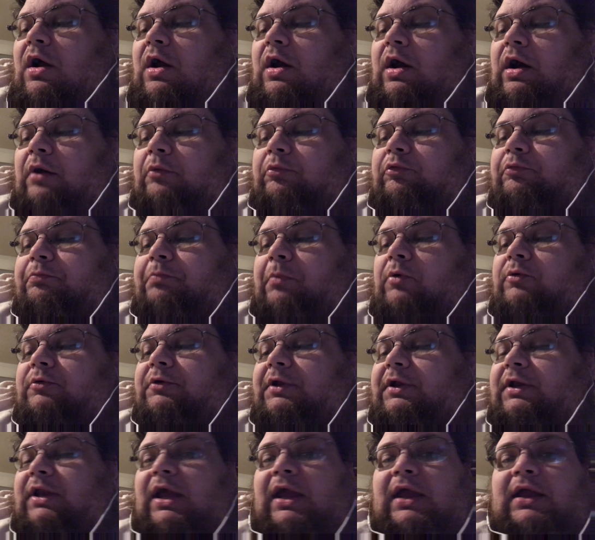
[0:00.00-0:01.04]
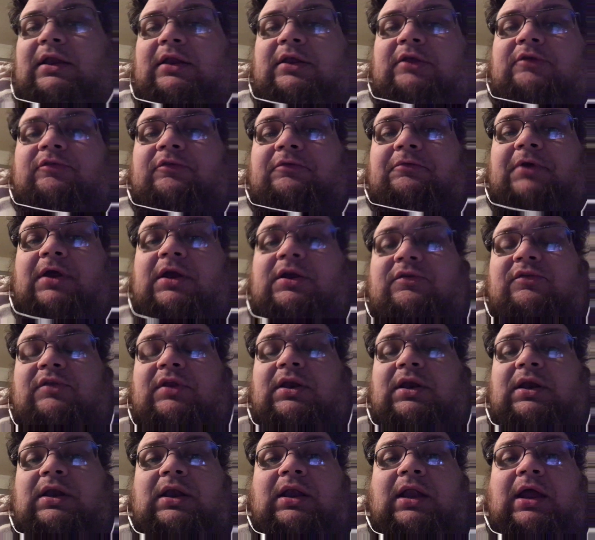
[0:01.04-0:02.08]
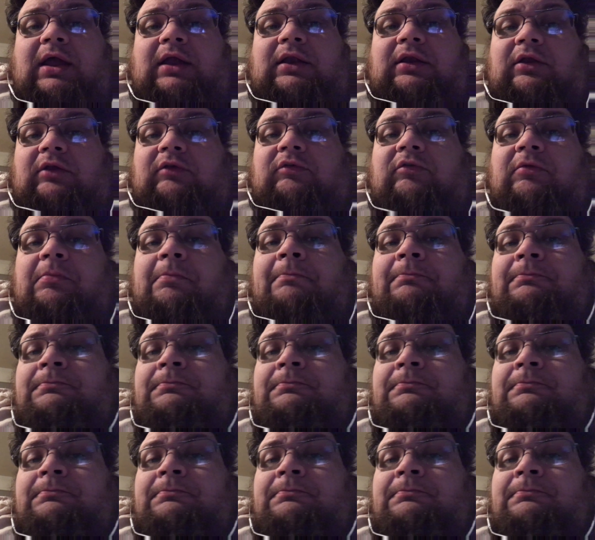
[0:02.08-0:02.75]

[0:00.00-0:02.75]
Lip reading: I was born in the 80s and raised in the 90s.